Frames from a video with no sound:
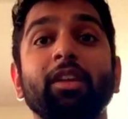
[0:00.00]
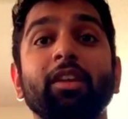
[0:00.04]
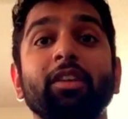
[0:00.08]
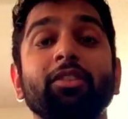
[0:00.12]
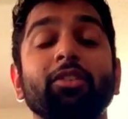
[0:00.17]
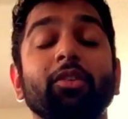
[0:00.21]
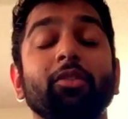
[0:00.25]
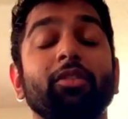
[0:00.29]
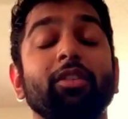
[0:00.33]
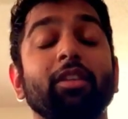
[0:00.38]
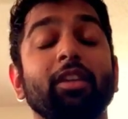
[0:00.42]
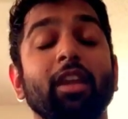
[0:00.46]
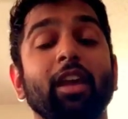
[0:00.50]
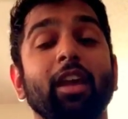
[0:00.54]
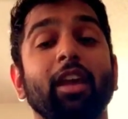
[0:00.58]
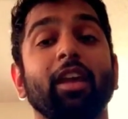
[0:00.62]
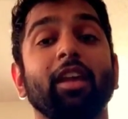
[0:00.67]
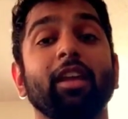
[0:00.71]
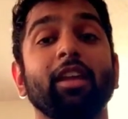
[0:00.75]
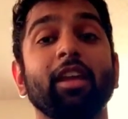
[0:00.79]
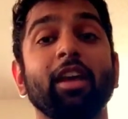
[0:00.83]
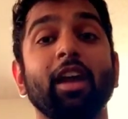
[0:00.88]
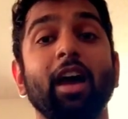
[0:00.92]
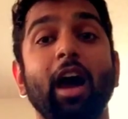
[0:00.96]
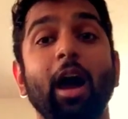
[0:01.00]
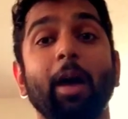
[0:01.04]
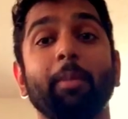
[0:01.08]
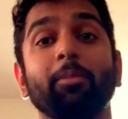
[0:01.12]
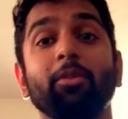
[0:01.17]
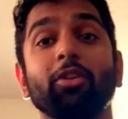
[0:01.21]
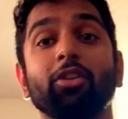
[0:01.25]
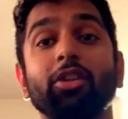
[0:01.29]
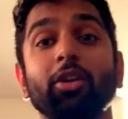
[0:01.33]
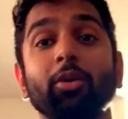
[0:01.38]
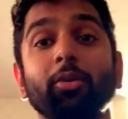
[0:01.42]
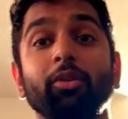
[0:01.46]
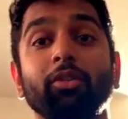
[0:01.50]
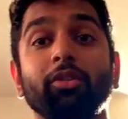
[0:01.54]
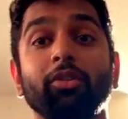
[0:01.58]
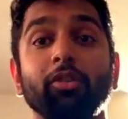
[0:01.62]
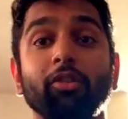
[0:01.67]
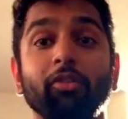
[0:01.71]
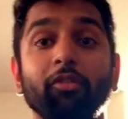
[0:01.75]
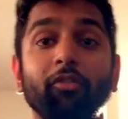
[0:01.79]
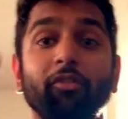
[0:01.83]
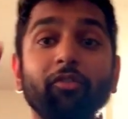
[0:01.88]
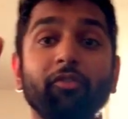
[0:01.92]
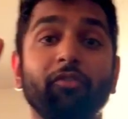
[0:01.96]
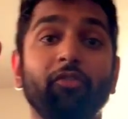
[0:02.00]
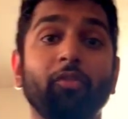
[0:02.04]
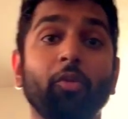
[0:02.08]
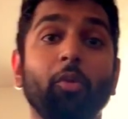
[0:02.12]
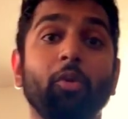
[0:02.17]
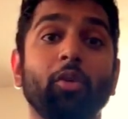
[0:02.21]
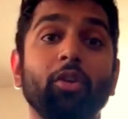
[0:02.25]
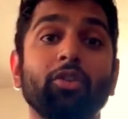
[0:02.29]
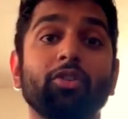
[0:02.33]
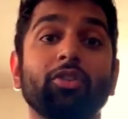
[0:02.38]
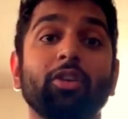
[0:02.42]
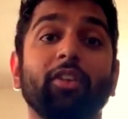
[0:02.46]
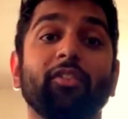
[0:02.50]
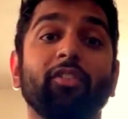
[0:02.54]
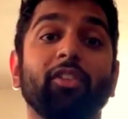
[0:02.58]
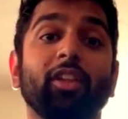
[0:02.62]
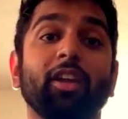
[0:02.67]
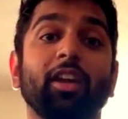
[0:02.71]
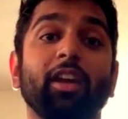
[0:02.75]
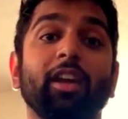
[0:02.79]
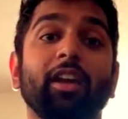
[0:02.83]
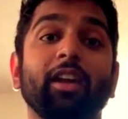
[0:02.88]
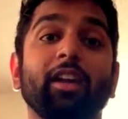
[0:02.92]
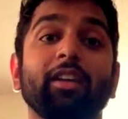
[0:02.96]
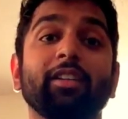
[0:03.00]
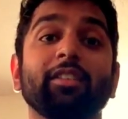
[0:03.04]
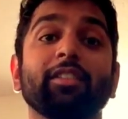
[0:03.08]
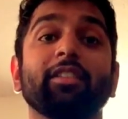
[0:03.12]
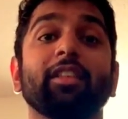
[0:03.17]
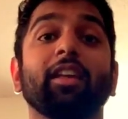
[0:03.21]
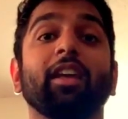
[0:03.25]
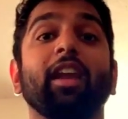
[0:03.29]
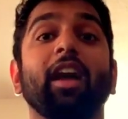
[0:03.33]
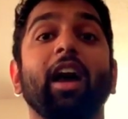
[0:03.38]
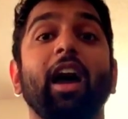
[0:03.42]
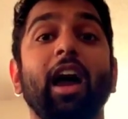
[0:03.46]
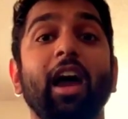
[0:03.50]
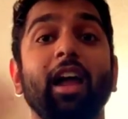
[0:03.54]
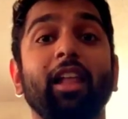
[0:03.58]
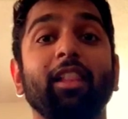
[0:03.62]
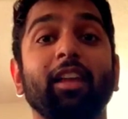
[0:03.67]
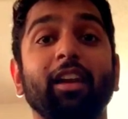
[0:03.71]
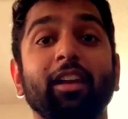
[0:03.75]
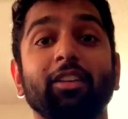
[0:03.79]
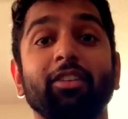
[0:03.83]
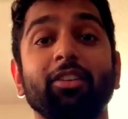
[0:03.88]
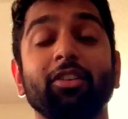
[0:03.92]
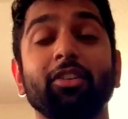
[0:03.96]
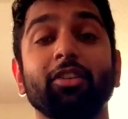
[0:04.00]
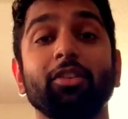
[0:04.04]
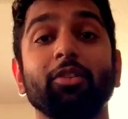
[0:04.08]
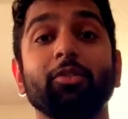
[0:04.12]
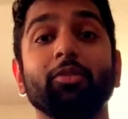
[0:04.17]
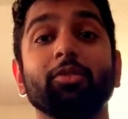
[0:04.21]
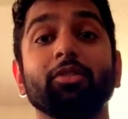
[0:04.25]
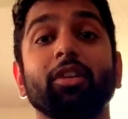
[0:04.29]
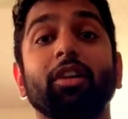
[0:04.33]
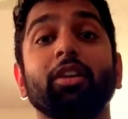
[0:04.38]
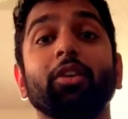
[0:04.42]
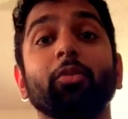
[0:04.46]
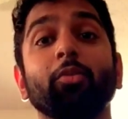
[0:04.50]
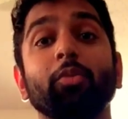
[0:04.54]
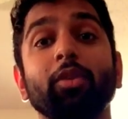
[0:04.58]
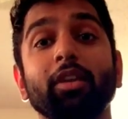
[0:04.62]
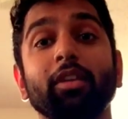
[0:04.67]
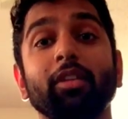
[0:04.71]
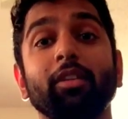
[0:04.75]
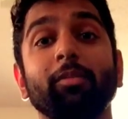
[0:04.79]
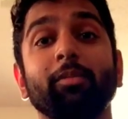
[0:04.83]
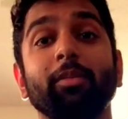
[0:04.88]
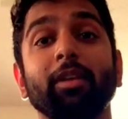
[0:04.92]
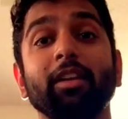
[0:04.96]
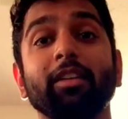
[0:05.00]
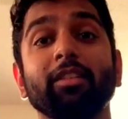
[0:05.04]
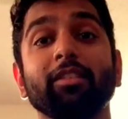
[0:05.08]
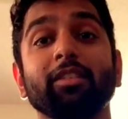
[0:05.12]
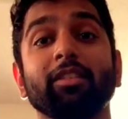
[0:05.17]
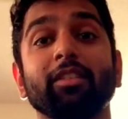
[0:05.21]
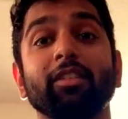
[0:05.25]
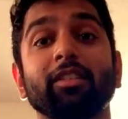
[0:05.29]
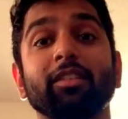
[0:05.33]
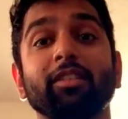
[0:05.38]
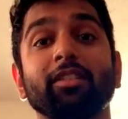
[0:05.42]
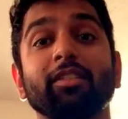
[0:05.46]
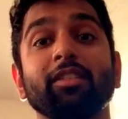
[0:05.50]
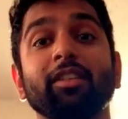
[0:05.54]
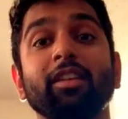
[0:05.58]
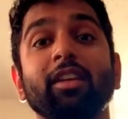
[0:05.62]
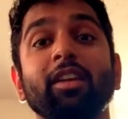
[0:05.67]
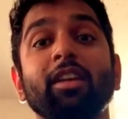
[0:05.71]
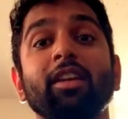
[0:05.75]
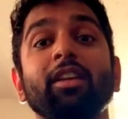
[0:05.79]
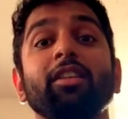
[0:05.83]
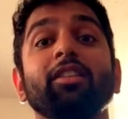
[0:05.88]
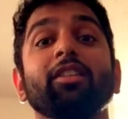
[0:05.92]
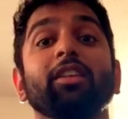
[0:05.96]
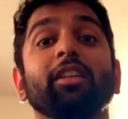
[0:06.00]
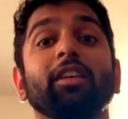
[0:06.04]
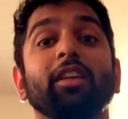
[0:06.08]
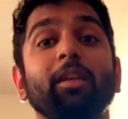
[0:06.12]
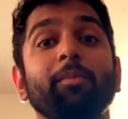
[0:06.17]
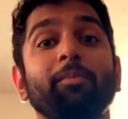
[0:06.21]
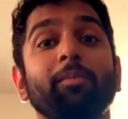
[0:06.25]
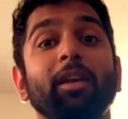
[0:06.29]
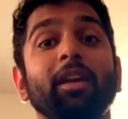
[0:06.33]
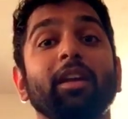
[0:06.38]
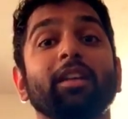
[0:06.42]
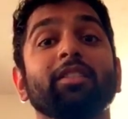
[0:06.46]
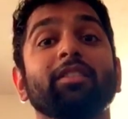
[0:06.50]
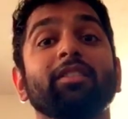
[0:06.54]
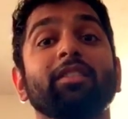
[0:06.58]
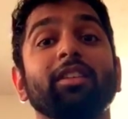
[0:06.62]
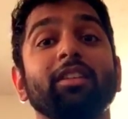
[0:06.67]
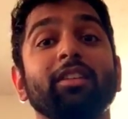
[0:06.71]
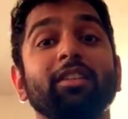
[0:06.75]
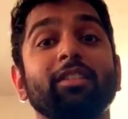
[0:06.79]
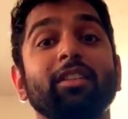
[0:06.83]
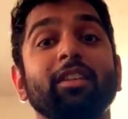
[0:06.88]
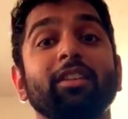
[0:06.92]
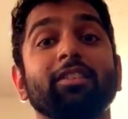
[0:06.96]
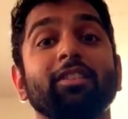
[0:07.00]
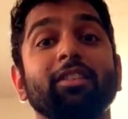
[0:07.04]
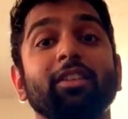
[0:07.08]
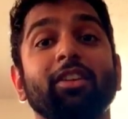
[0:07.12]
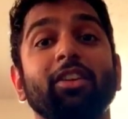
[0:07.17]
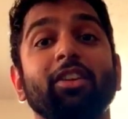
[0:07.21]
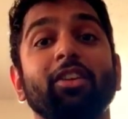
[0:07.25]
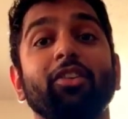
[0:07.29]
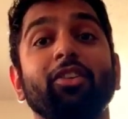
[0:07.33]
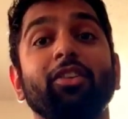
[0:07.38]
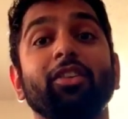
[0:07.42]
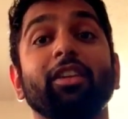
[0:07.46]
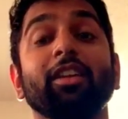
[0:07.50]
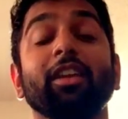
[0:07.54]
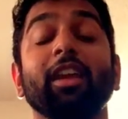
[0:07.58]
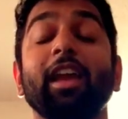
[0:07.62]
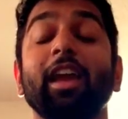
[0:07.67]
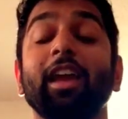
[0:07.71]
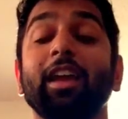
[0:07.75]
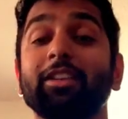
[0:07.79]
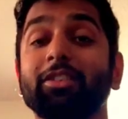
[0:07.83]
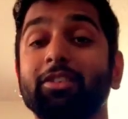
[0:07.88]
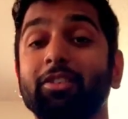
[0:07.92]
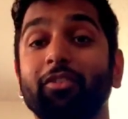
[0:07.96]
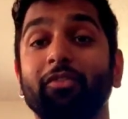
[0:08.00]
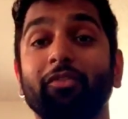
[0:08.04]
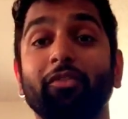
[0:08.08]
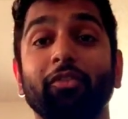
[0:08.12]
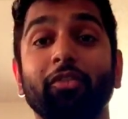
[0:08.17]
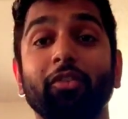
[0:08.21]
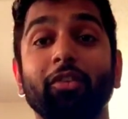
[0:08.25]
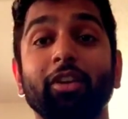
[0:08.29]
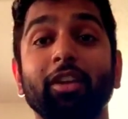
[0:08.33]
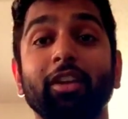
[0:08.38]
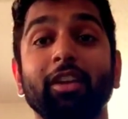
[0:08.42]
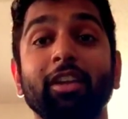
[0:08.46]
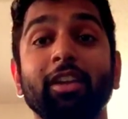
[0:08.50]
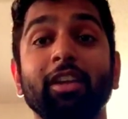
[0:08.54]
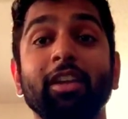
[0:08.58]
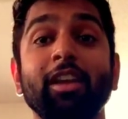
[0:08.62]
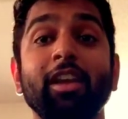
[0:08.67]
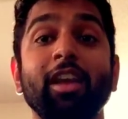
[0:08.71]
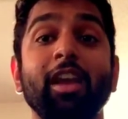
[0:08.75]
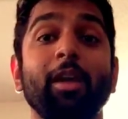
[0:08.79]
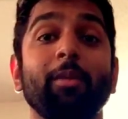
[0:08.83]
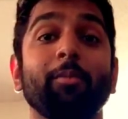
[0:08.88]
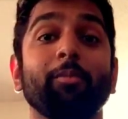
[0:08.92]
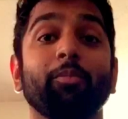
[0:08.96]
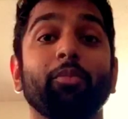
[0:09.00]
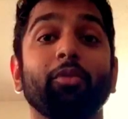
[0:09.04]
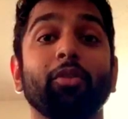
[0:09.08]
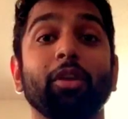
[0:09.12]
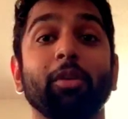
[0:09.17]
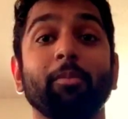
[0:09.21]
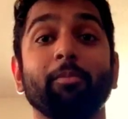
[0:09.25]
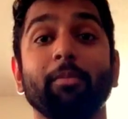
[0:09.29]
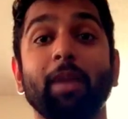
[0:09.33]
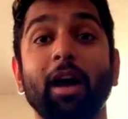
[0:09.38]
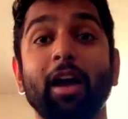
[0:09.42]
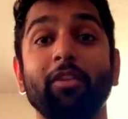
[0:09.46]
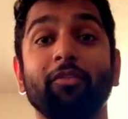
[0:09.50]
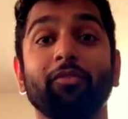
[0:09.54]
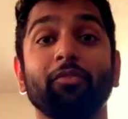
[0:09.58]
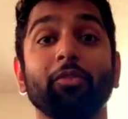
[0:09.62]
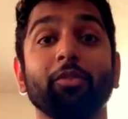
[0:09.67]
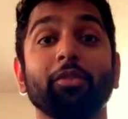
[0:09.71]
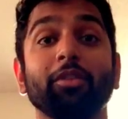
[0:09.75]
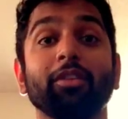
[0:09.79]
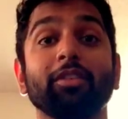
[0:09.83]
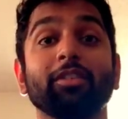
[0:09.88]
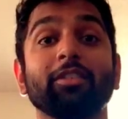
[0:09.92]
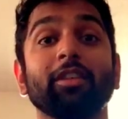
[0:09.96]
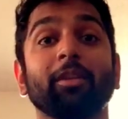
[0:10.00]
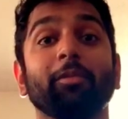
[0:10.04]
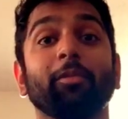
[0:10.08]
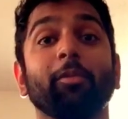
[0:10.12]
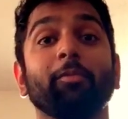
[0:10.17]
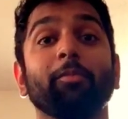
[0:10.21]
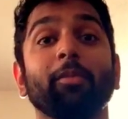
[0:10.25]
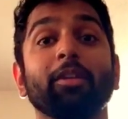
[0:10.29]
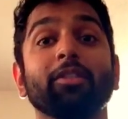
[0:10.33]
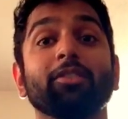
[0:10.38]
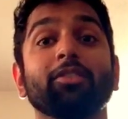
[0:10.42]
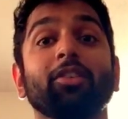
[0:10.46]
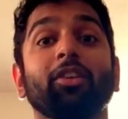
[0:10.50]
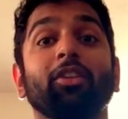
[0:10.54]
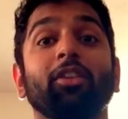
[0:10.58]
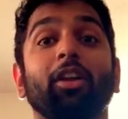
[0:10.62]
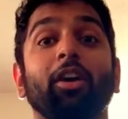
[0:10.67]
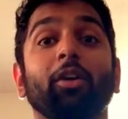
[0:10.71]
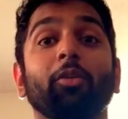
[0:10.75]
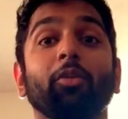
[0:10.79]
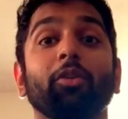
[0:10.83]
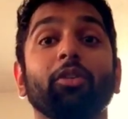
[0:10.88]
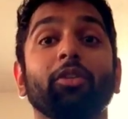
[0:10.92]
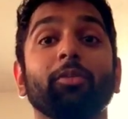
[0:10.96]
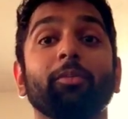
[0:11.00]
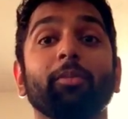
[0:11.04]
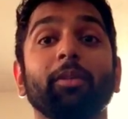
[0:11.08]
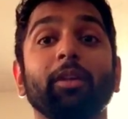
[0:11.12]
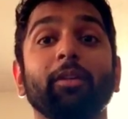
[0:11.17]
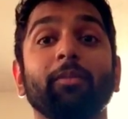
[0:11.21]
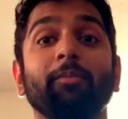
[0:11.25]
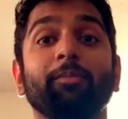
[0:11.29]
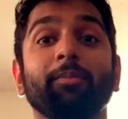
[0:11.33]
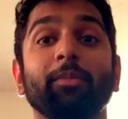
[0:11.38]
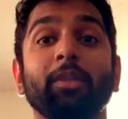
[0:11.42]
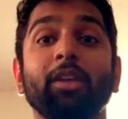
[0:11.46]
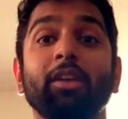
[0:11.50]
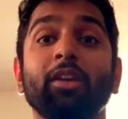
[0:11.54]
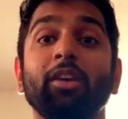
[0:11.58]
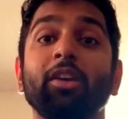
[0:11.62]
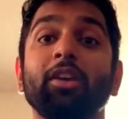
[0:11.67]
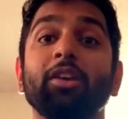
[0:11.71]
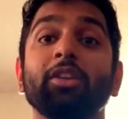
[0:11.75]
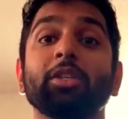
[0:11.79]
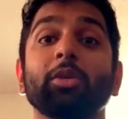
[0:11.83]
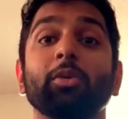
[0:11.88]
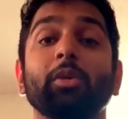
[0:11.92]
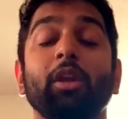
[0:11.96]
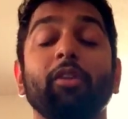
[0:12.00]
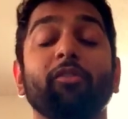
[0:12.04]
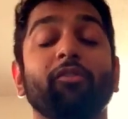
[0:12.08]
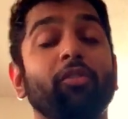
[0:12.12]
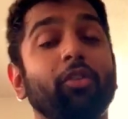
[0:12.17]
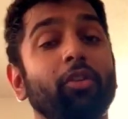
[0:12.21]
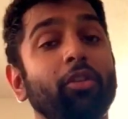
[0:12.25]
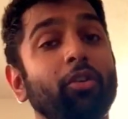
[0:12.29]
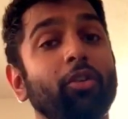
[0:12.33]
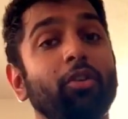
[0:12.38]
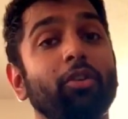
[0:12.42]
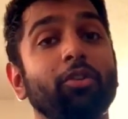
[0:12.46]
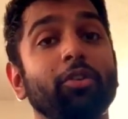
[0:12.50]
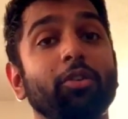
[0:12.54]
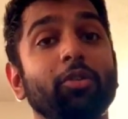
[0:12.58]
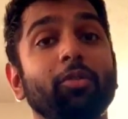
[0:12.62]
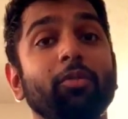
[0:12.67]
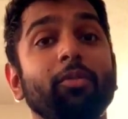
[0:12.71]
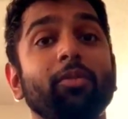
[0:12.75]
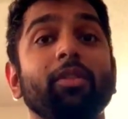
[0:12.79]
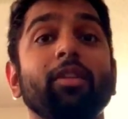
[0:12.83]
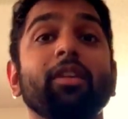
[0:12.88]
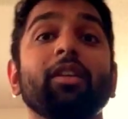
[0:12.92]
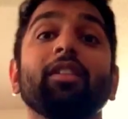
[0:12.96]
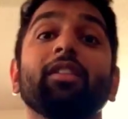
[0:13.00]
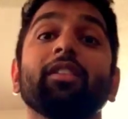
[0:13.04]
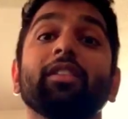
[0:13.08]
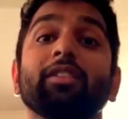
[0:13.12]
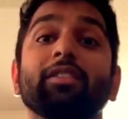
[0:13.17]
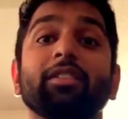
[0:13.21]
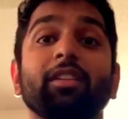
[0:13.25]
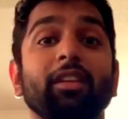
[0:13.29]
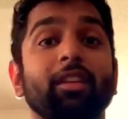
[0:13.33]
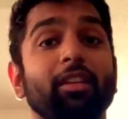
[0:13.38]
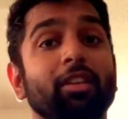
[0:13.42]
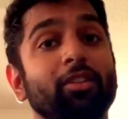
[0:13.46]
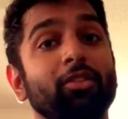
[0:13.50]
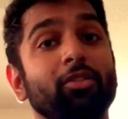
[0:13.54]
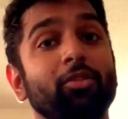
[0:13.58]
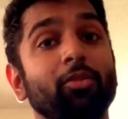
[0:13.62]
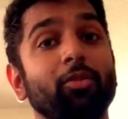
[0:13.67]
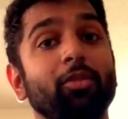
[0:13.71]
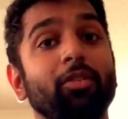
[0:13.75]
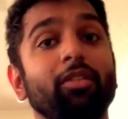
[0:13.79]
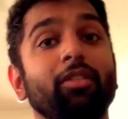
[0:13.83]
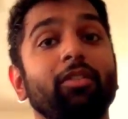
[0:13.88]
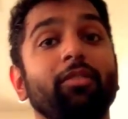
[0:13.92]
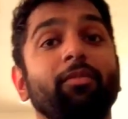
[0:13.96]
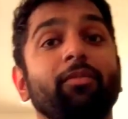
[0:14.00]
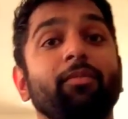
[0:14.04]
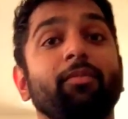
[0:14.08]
So today, I'm going to share with you 4 travel hacks that I like to use on a weekly basis to get past TSA security, hassle-free, and bring my food and supplements along with me. So without further ado, let's get into it.